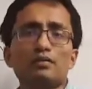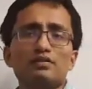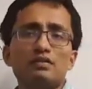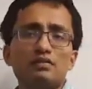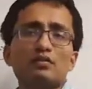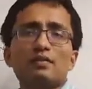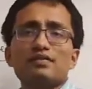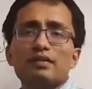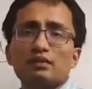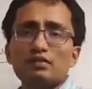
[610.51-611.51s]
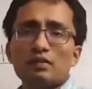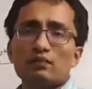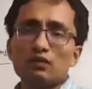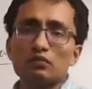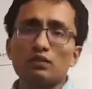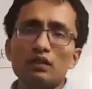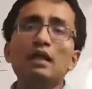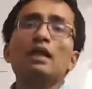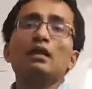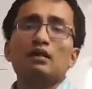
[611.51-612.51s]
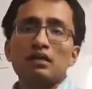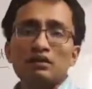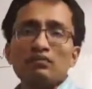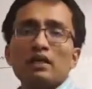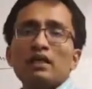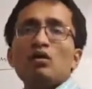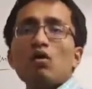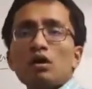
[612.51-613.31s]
These are the three main sectors by which we divide